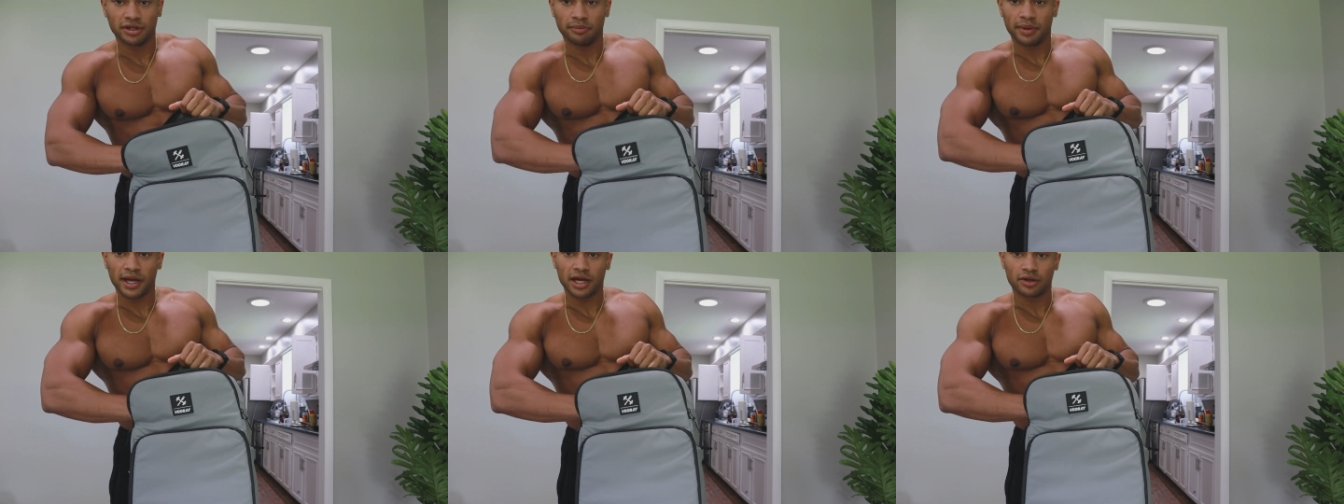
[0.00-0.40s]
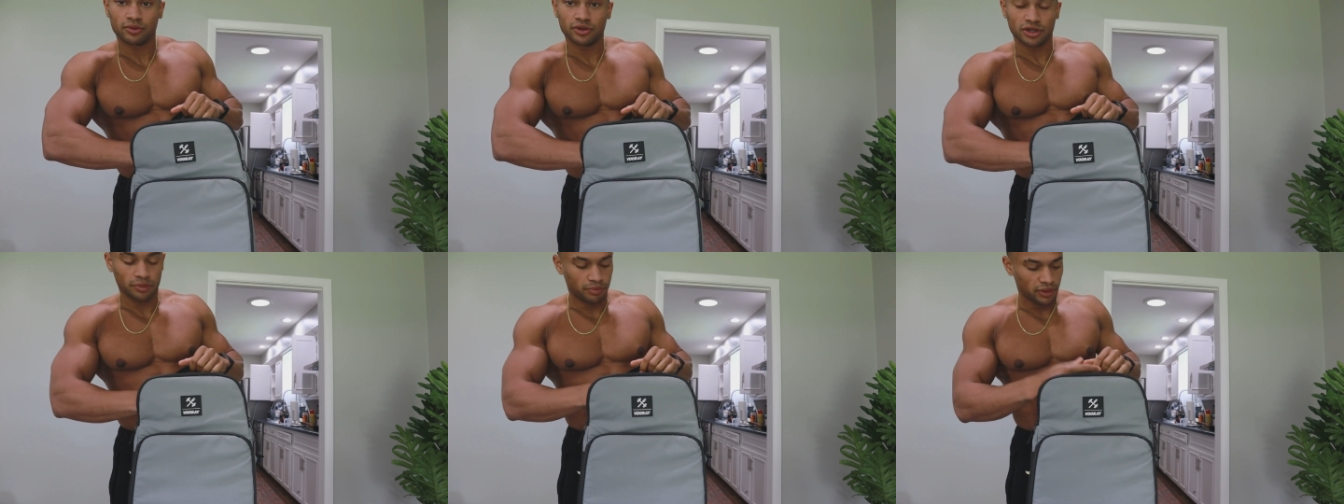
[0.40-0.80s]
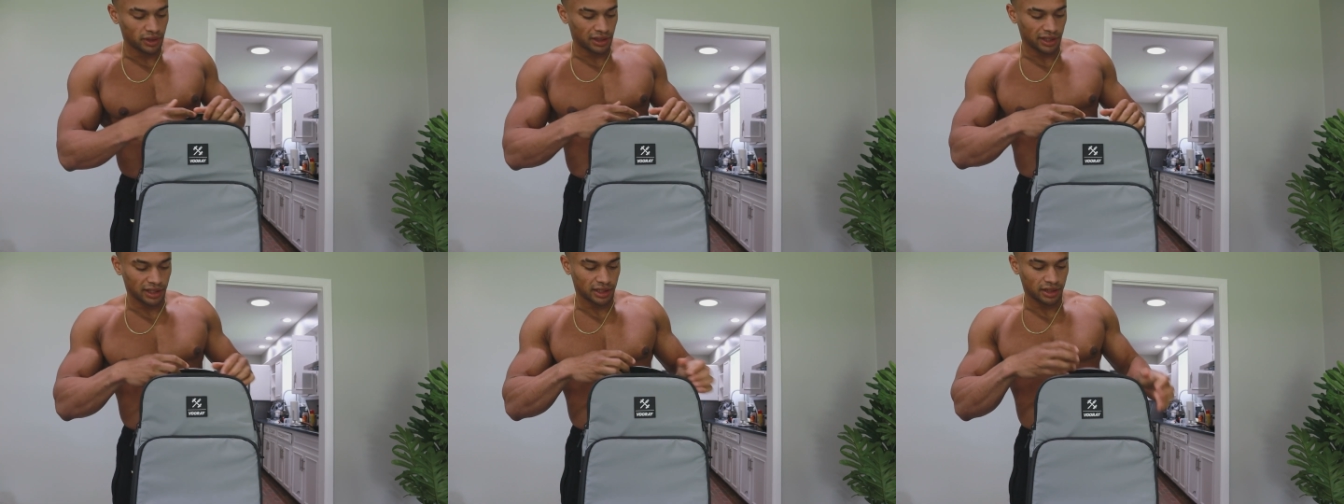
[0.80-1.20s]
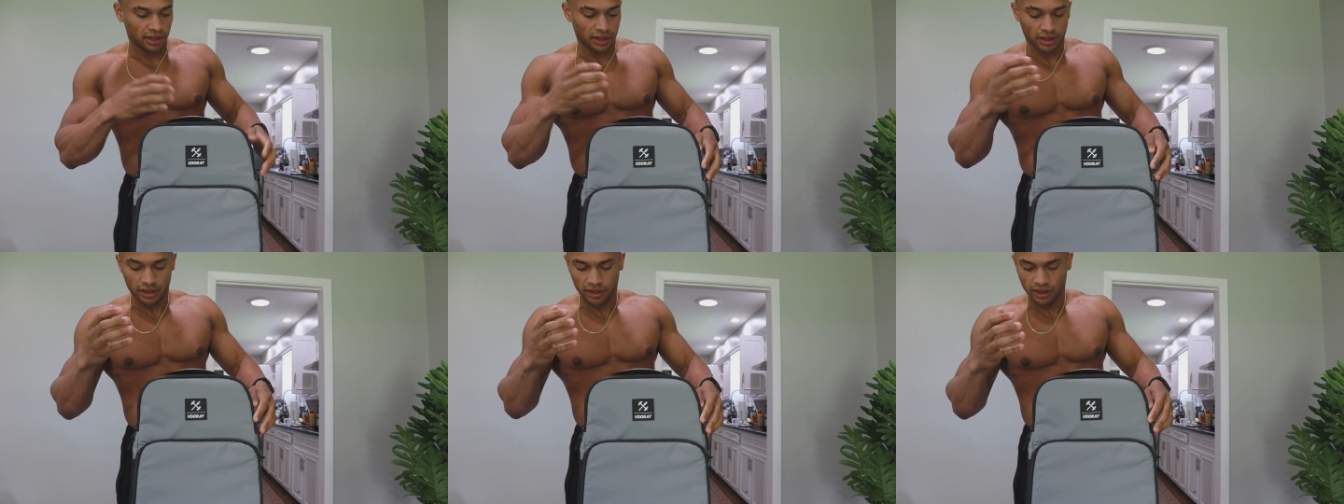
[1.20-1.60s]
in the back where you can put like
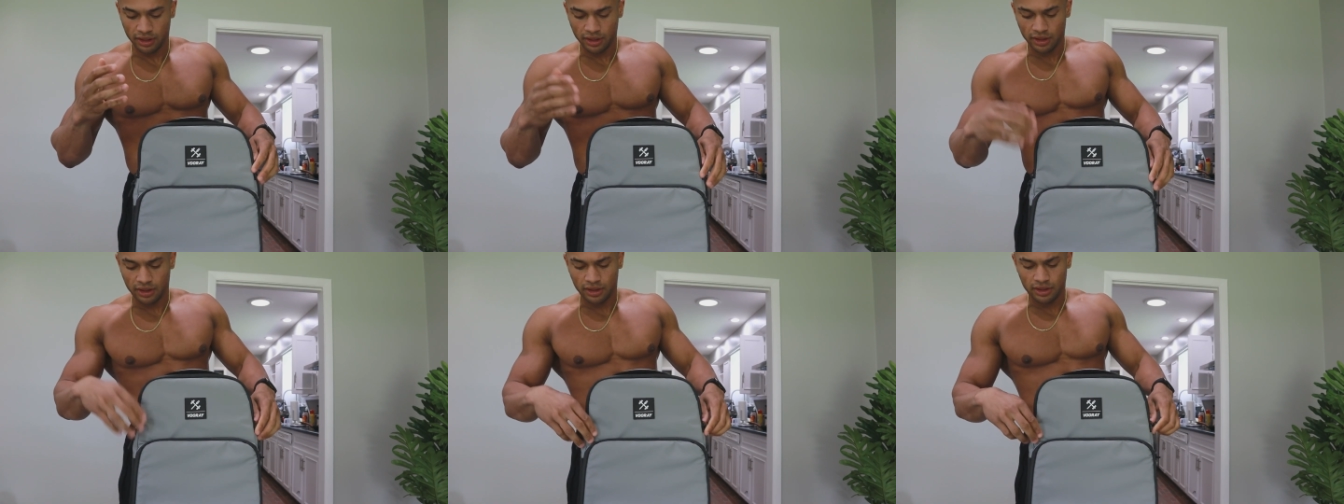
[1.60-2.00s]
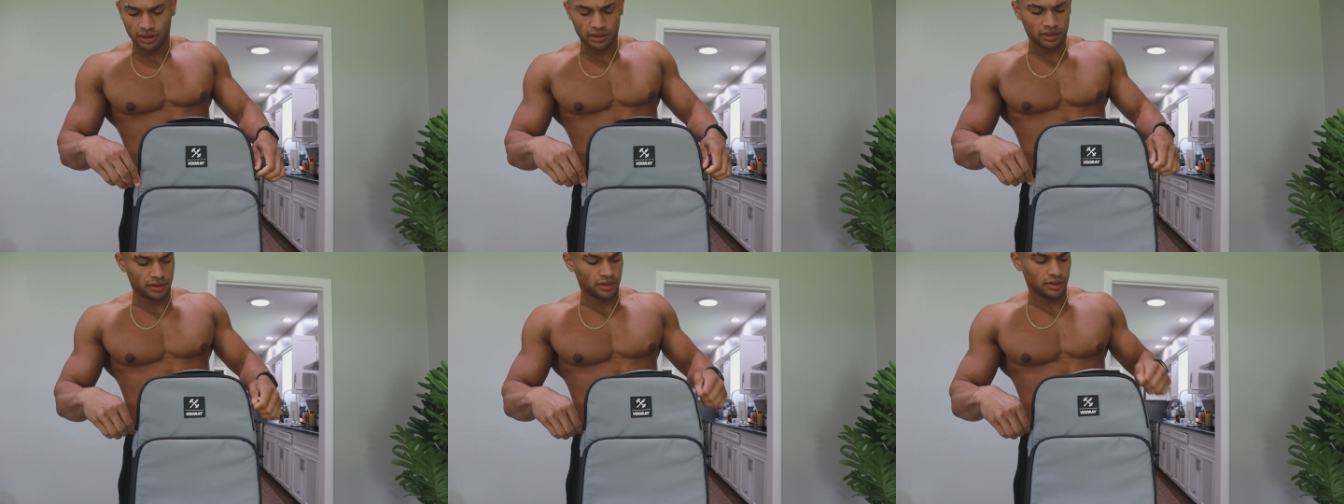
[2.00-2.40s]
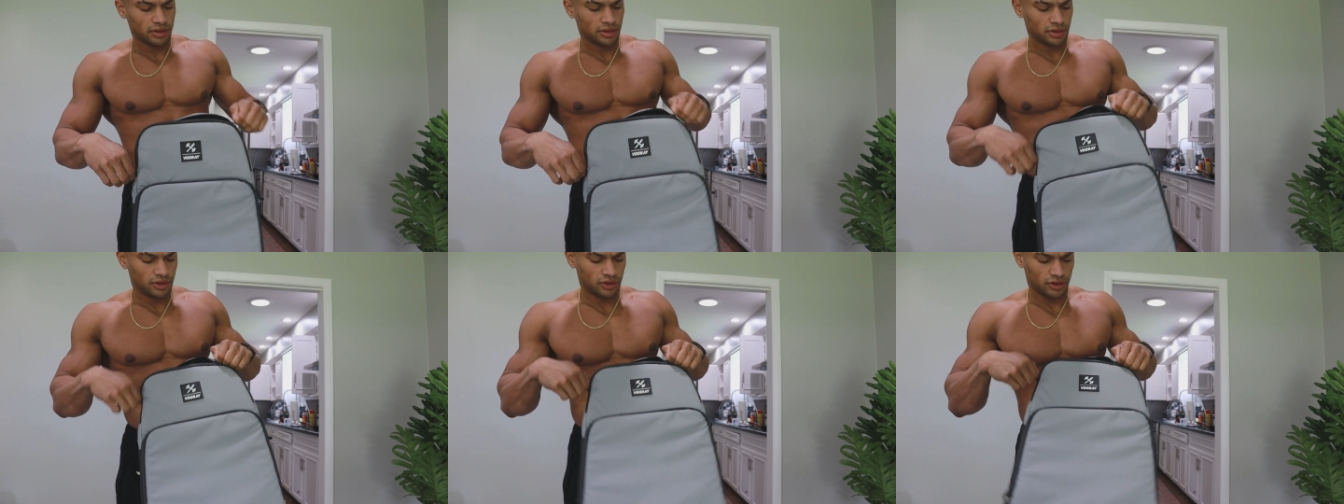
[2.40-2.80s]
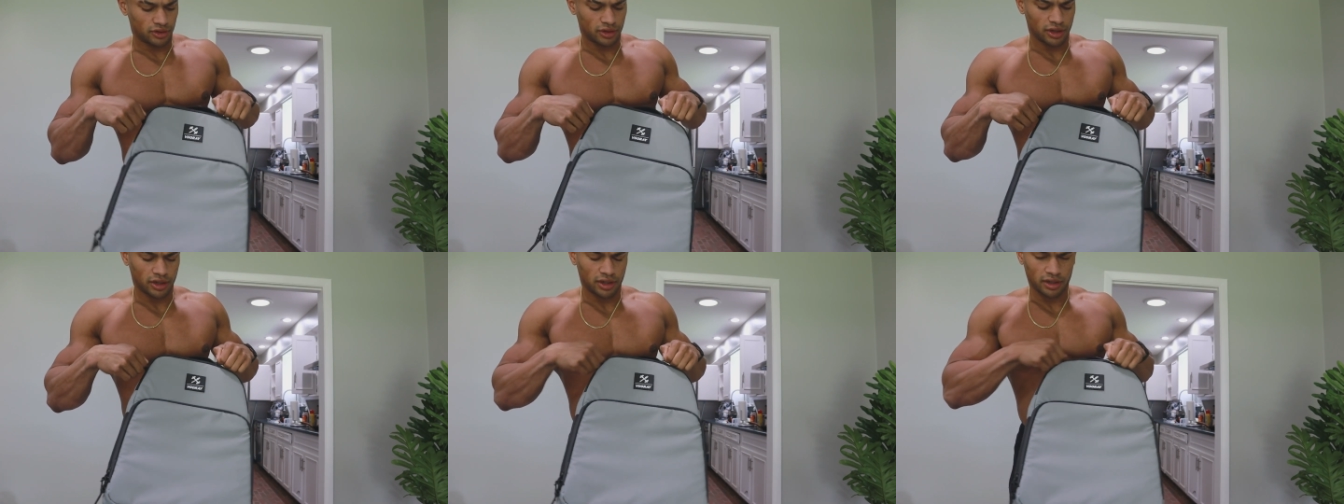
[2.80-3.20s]
what
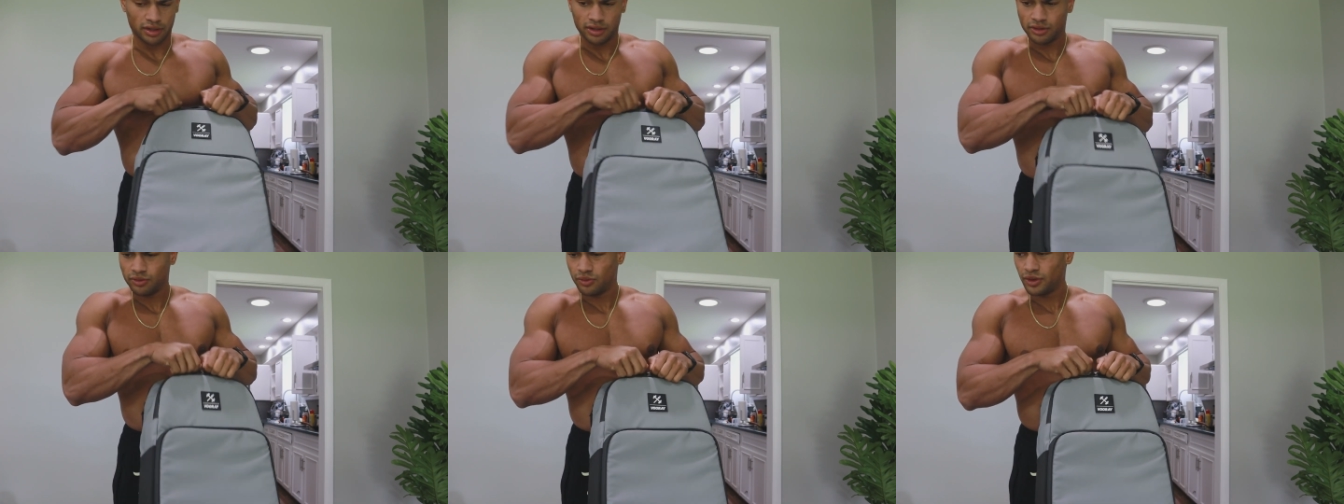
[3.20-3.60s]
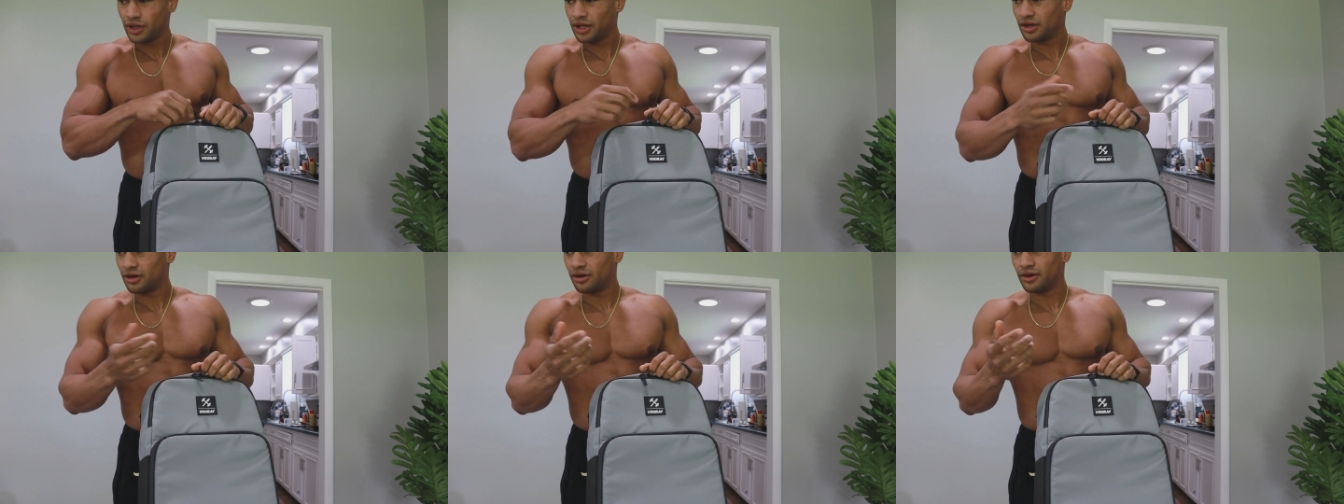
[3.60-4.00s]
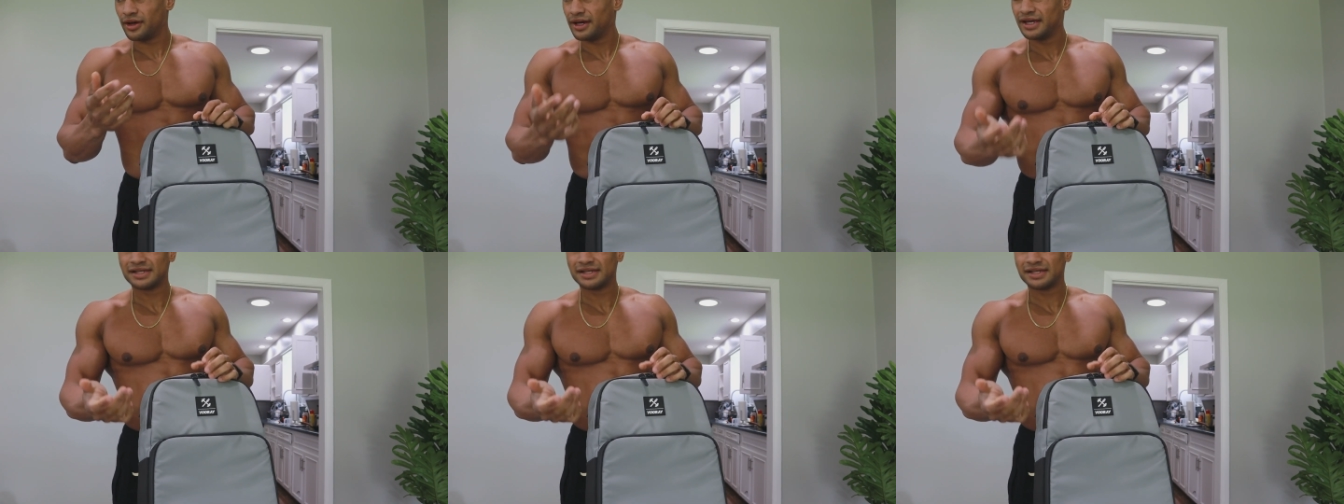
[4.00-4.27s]
are they called?